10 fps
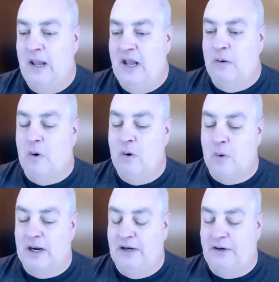what we
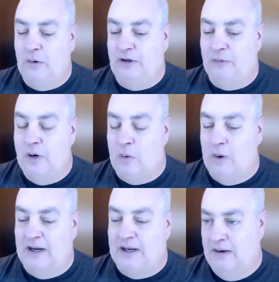want to do is we don't
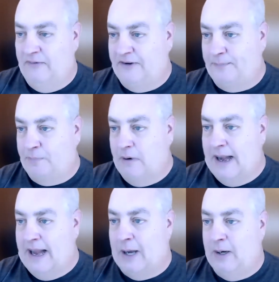want to kind of spread
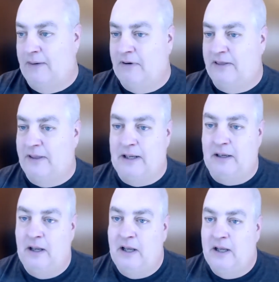out
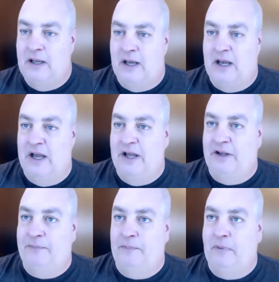everything.
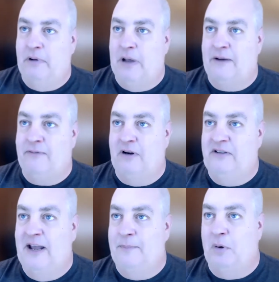Like, for
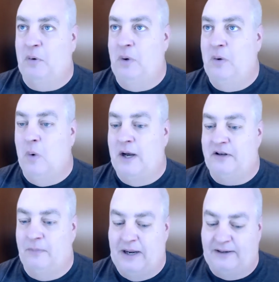example, we want
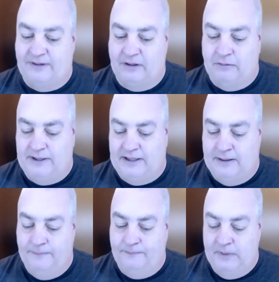to
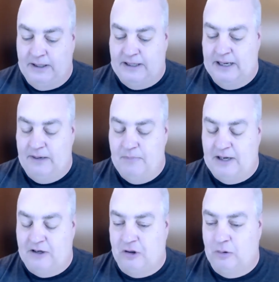basically
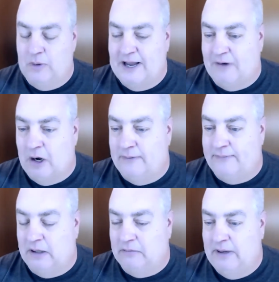make sure we have all of
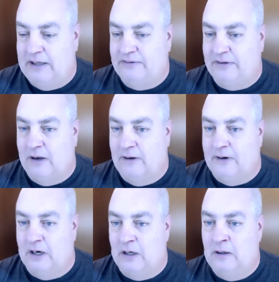our links, all of
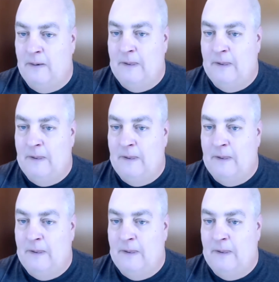our